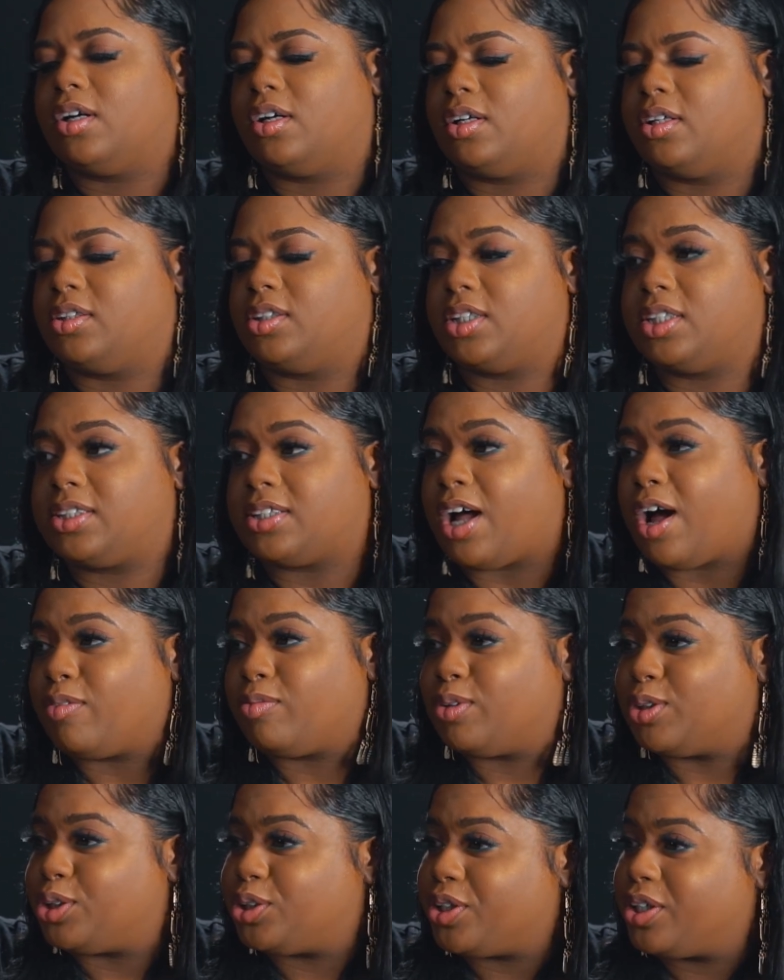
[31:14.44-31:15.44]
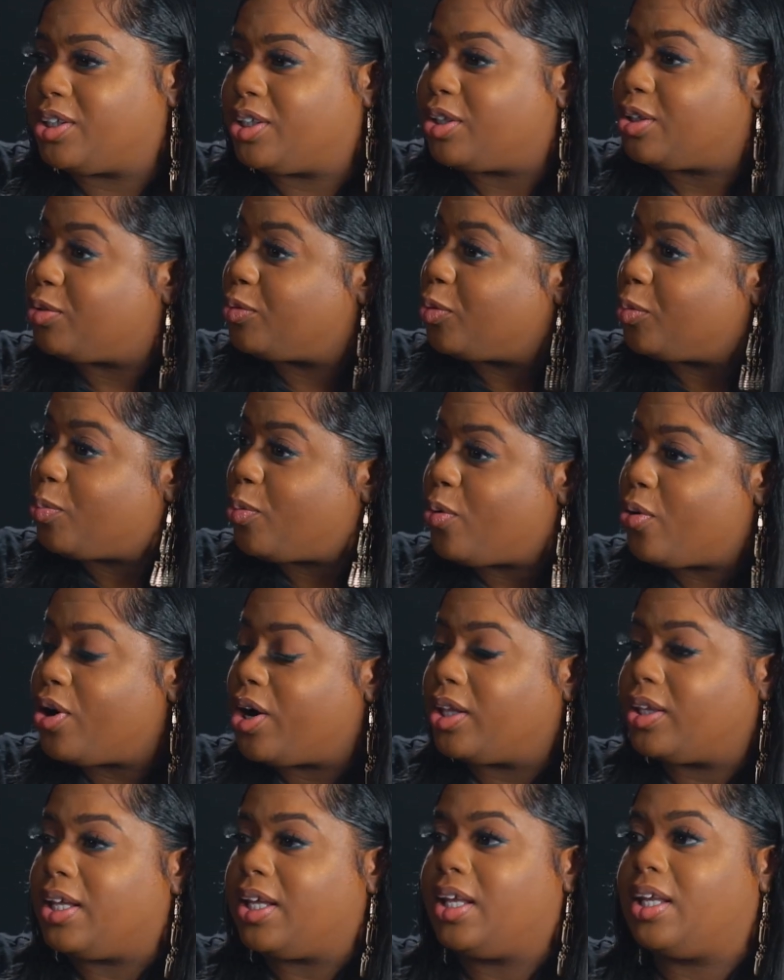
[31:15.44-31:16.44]
just off the strength of the rapport,
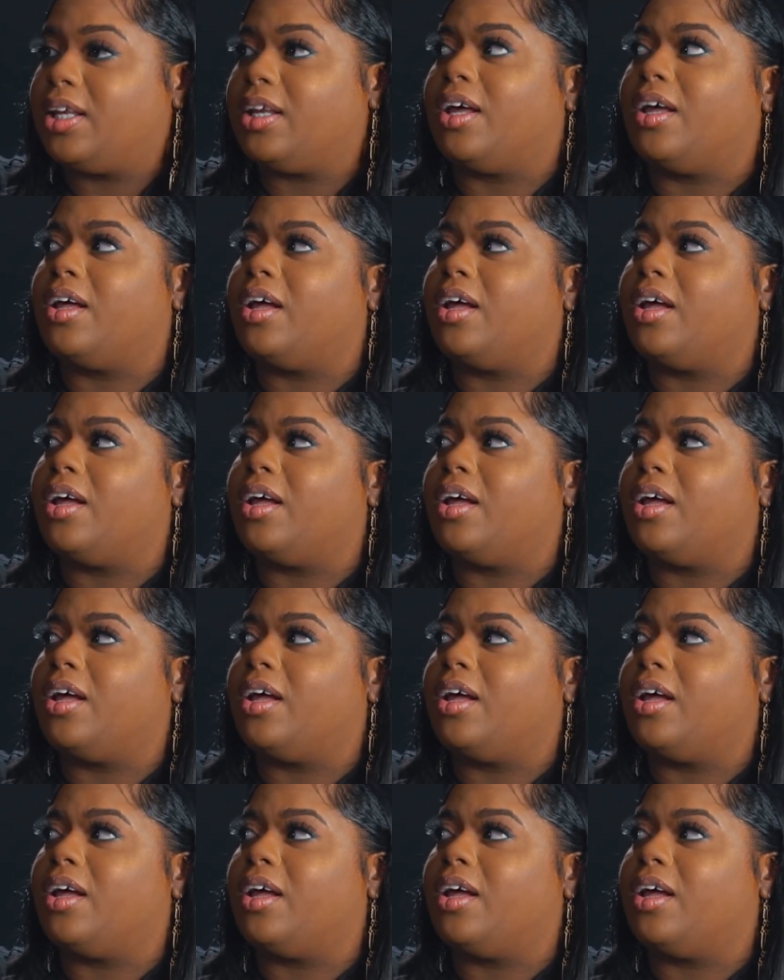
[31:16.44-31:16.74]
and then